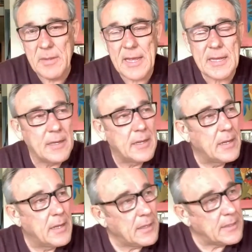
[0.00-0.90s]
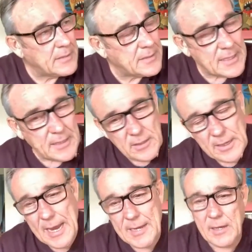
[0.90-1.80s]
And that, I can tell you
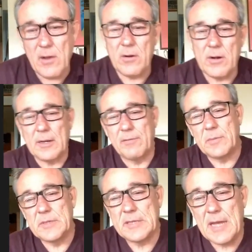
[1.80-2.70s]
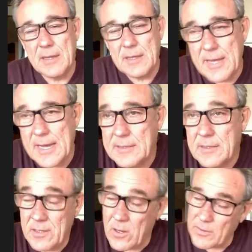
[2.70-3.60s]
categorically from the start that that
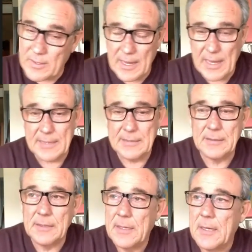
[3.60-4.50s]
is not the case.